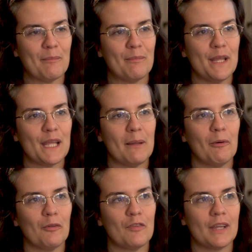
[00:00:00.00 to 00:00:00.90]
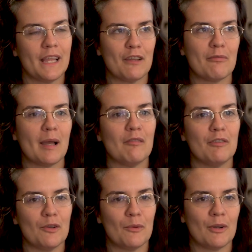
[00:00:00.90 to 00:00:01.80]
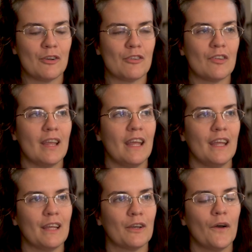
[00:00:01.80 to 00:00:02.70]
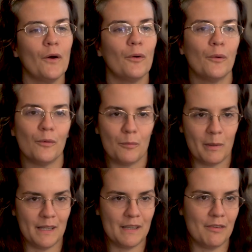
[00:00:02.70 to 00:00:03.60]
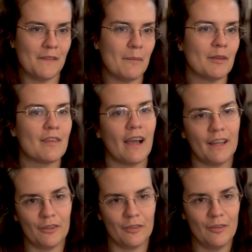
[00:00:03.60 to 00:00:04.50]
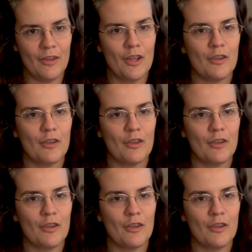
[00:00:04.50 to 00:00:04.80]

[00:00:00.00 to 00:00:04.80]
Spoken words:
Being able to give my viewers a code by giving them a title